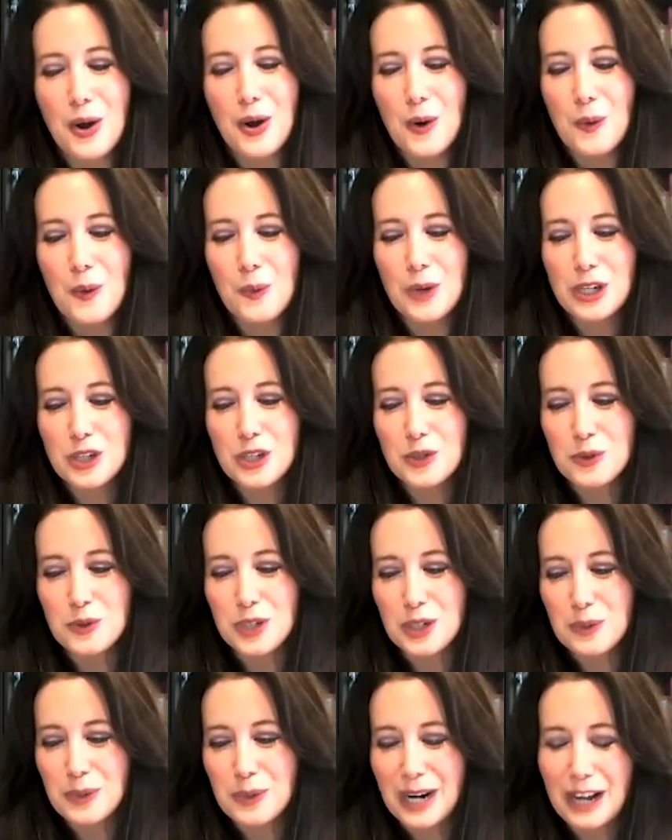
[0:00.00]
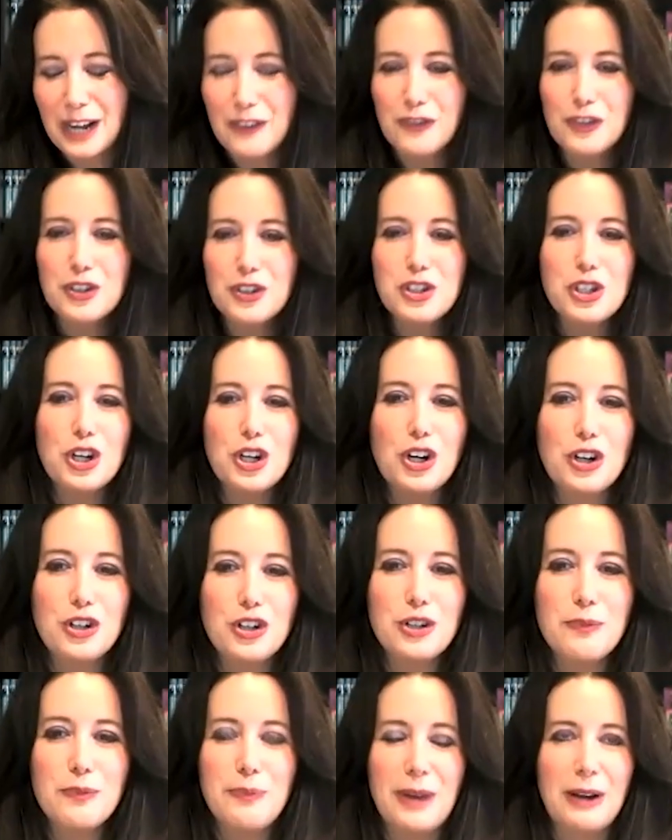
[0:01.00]
Which, when I first
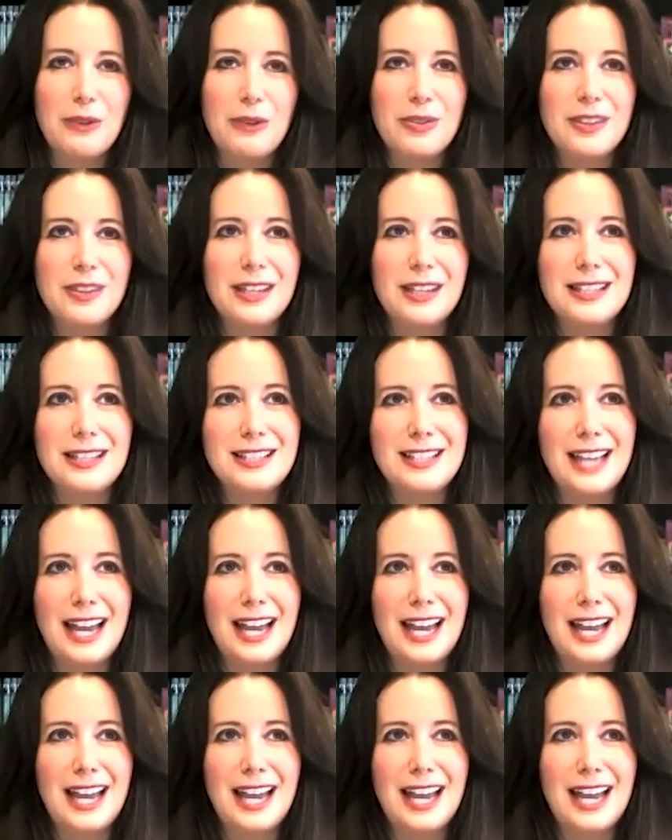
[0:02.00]
heard about this,